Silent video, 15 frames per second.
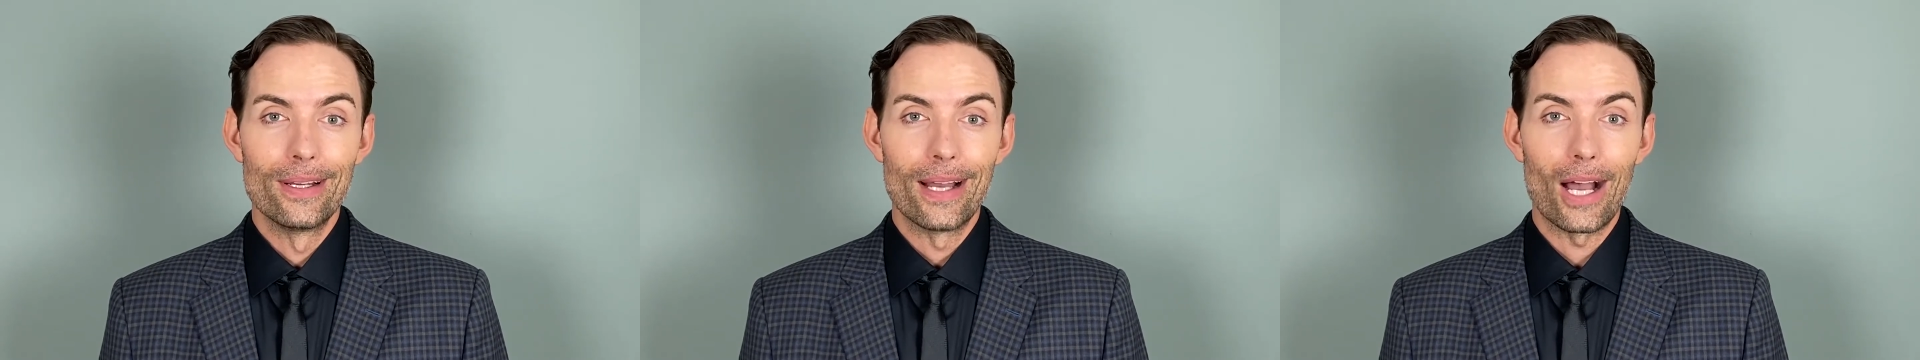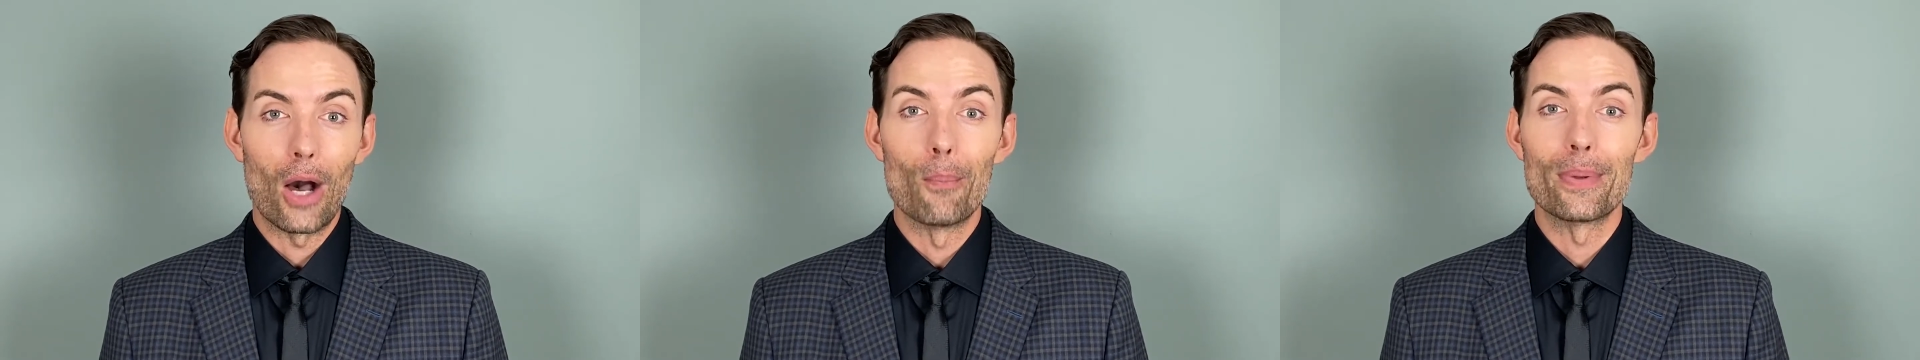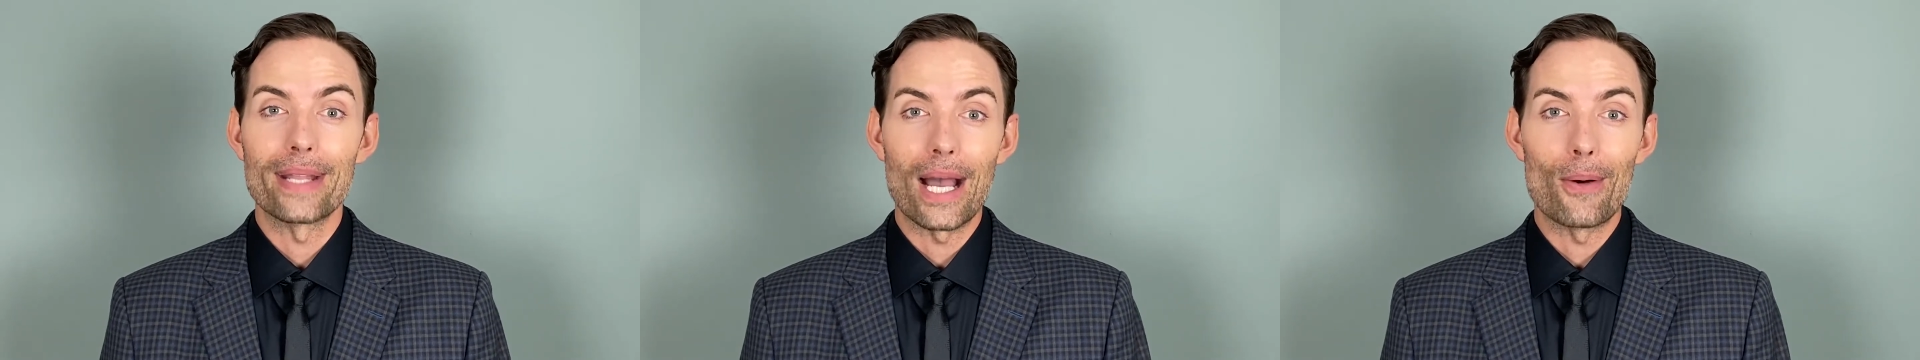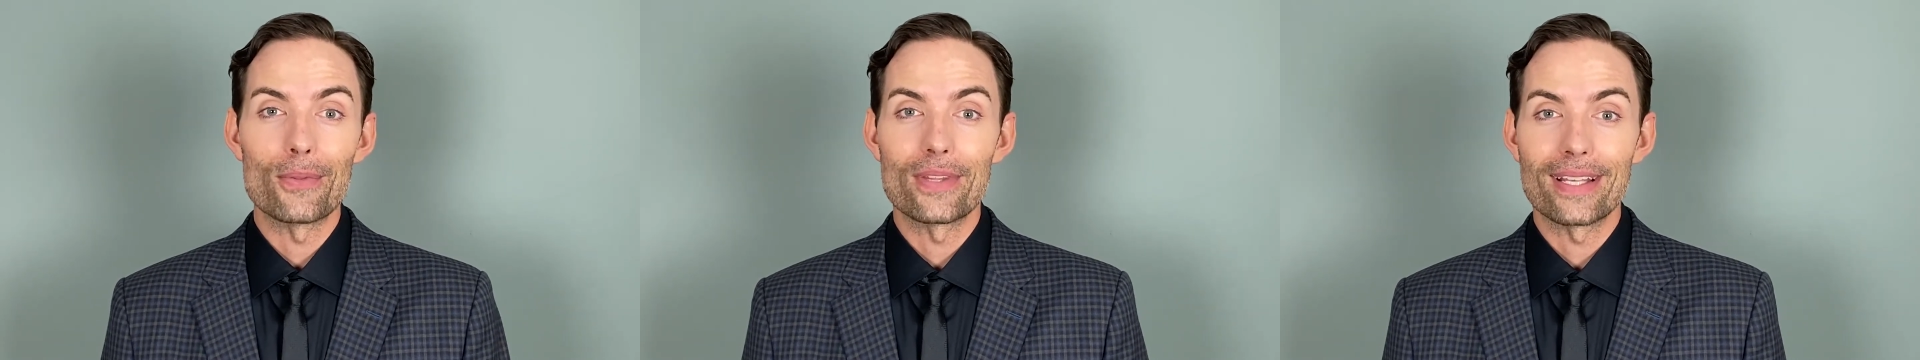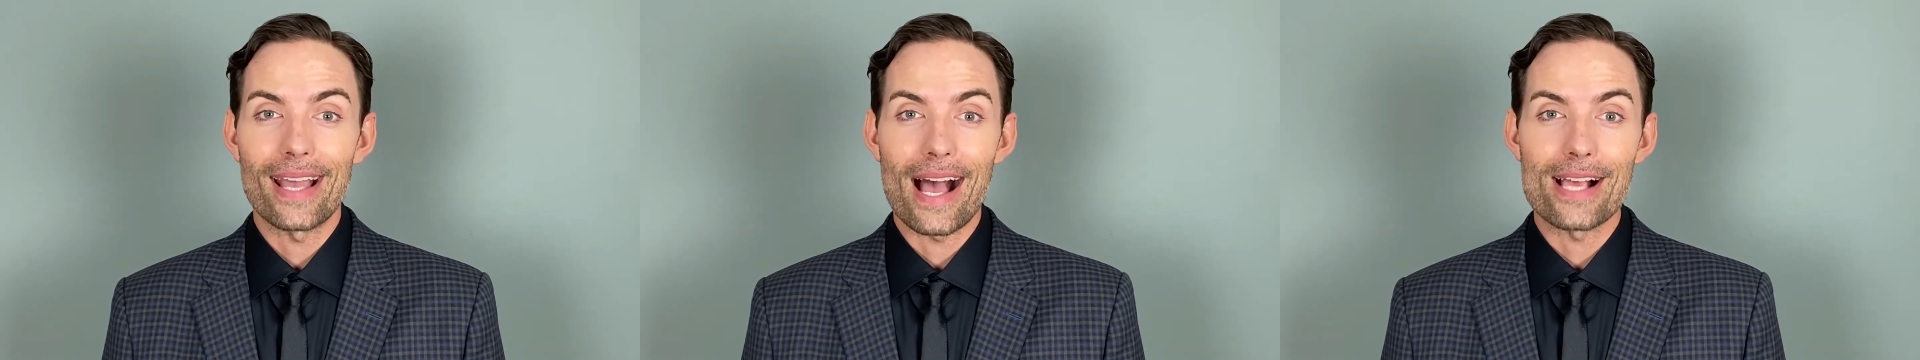helping out with
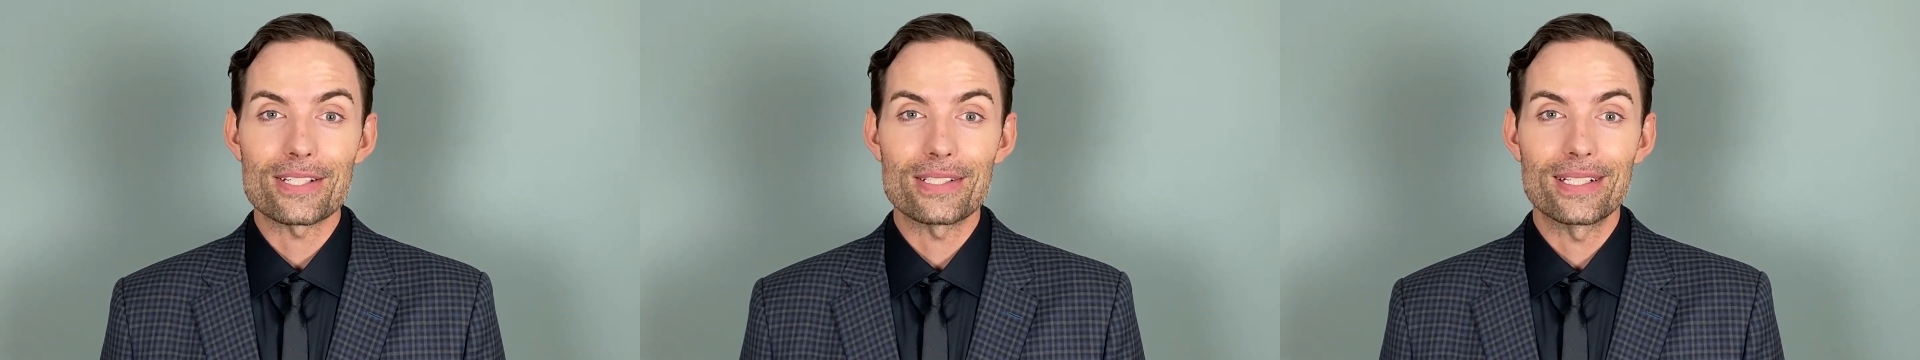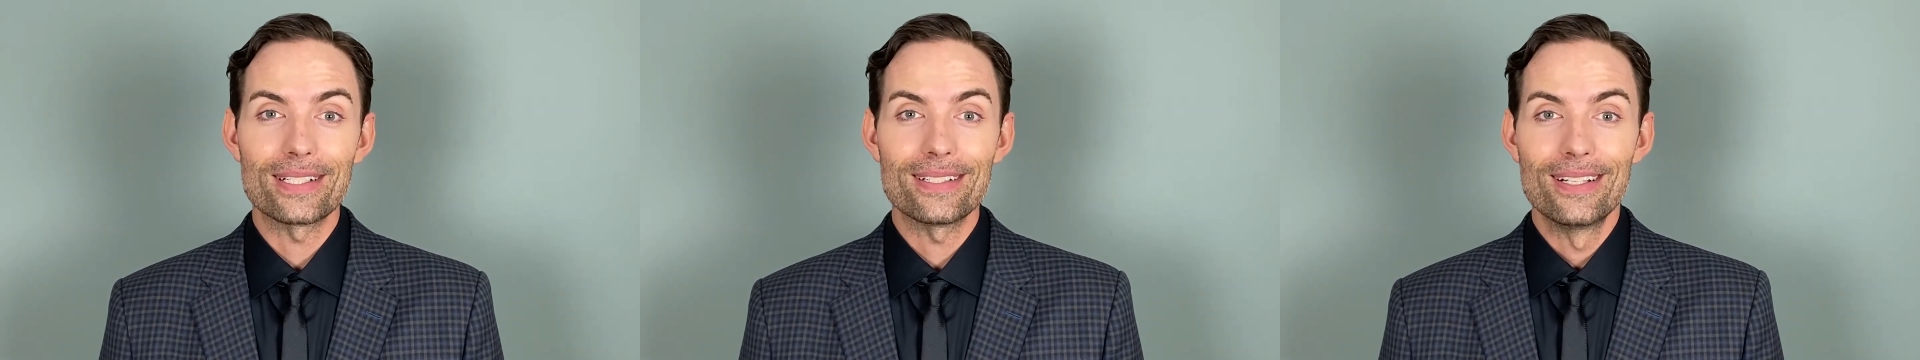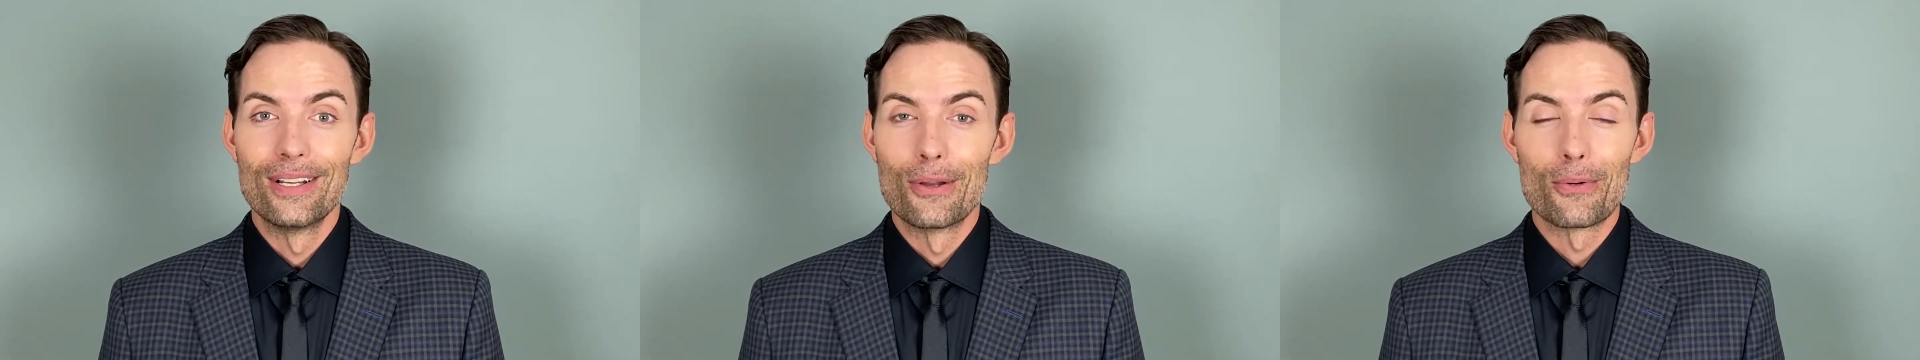the casting